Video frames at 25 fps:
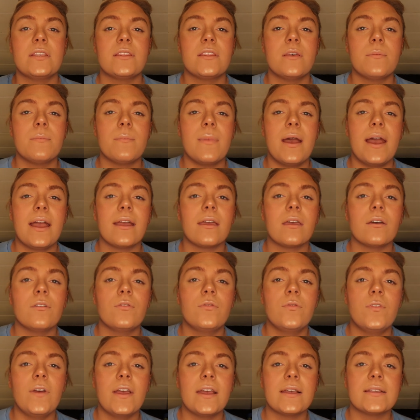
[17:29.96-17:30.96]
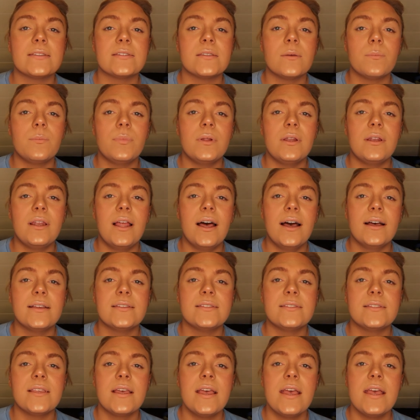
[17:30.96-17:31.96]
the MAC Fix
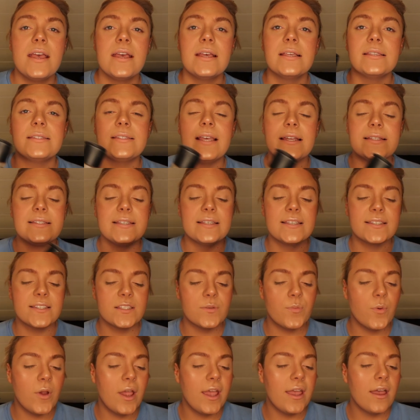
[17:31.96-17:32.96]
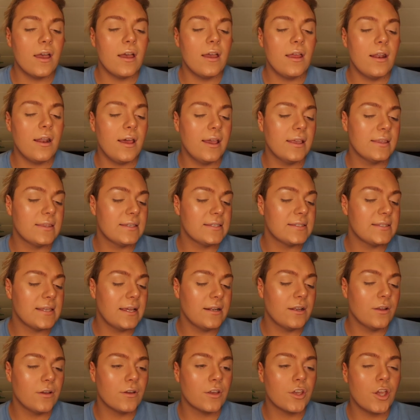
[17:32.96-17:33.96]
Plus setting spray. I like the
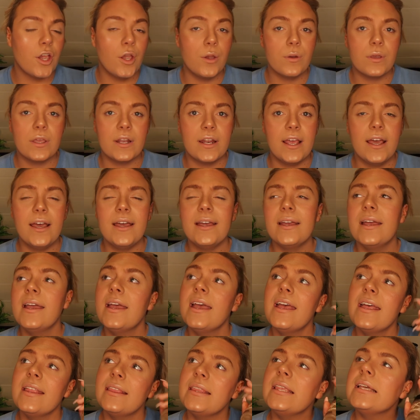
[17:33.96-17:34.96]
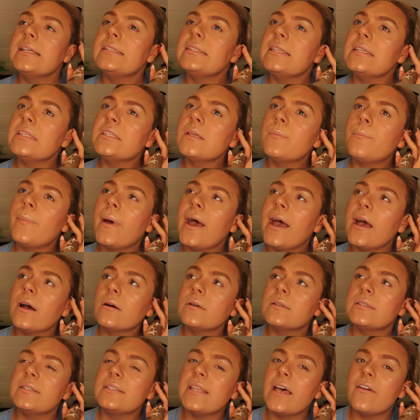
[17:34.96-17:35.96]
scent coconut. This is
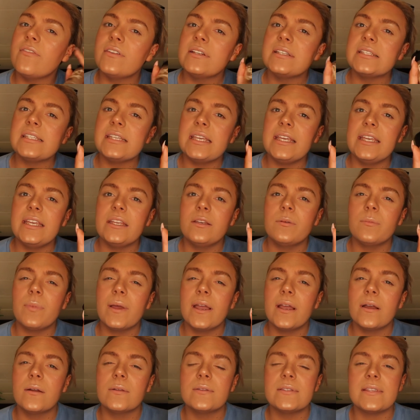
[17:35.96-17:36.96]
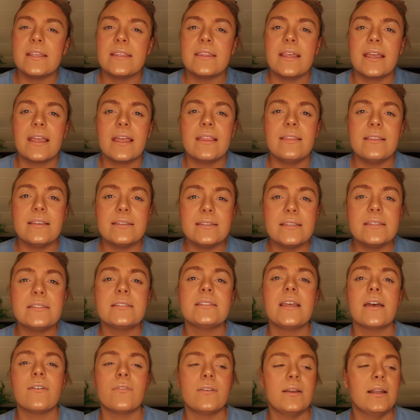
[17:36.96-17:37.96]
about £17, I think, and this is
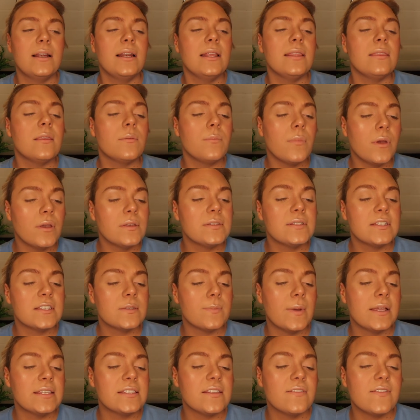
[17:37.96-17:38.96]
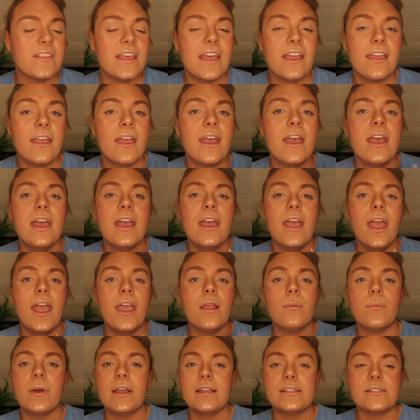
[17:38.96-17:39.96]
definitely the most expensive thing
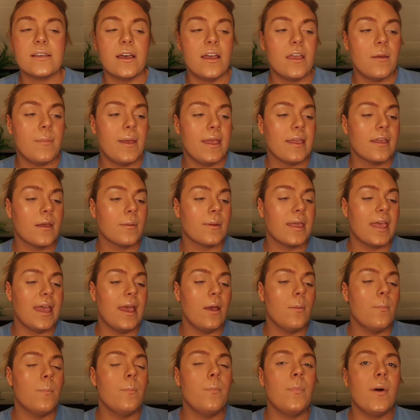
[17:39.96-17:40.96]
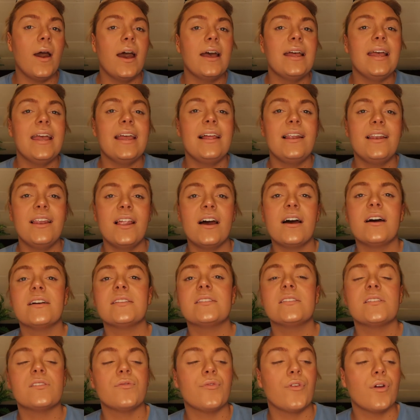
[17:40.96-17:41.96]
in my entire makeup kit, but it
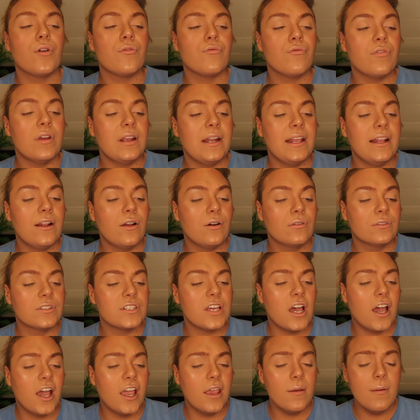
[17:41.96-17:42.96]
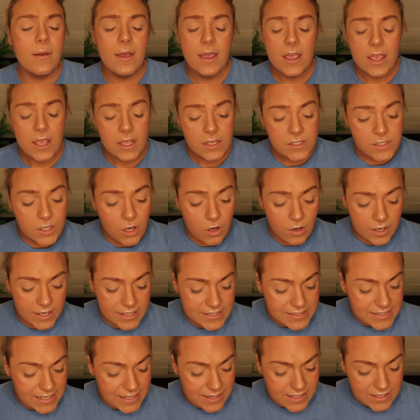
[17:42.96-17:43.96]
lasts for a really long time. So
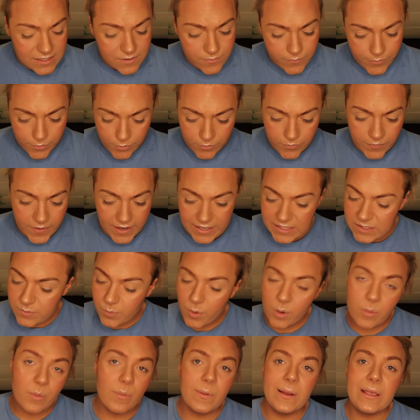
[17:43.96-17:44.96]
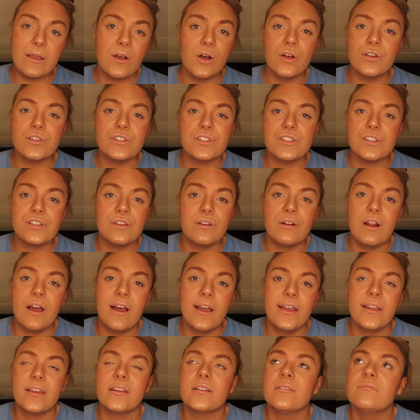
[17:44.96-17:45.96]
honestly, this full face probably costs you
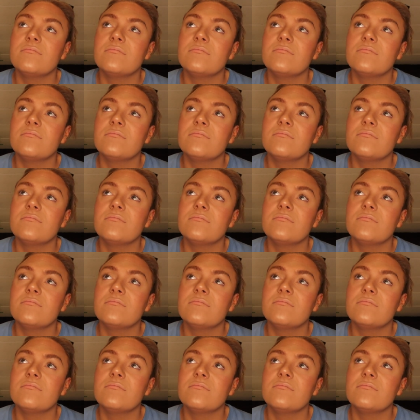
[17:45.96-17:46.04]
like